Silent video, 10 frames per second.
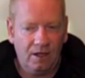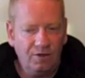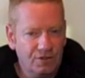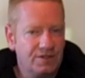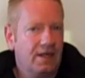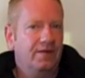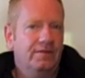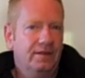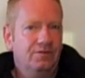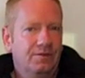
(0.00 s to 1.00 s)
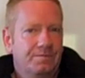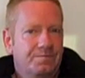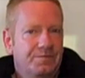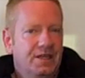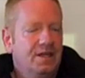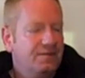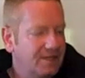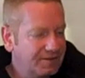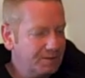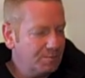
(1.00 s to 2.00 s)
understand this,
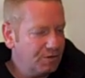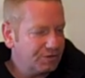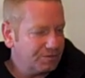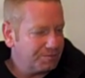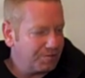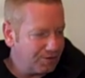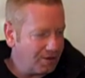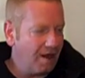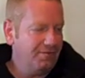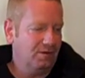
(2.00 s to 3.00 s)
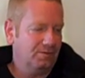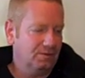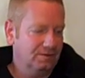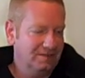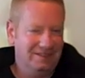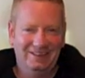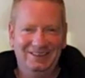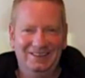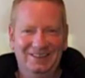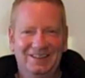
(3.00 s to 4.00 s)
that the most profitable
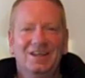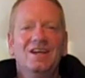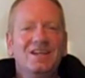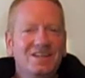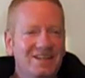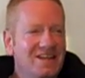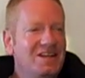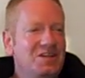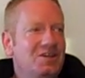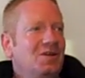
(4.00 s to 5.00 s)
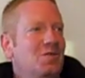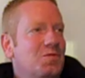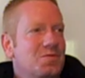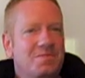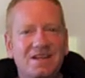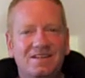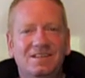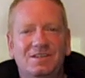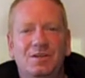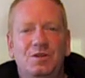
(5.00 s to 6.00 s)
niche or
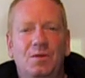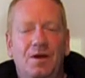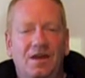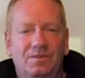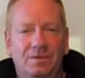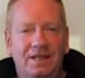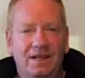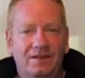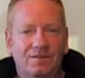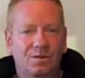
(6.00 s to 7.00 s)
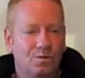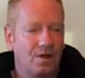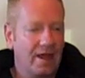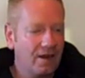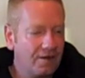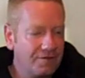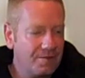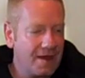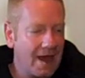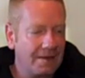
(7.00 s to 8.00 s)
business that you could possibly get into right off
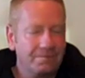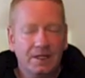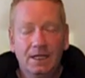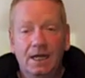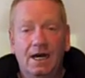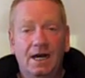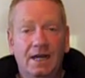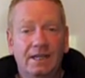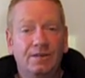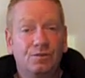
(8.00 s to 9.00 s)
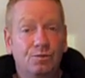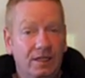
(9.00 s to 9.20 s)
the bat is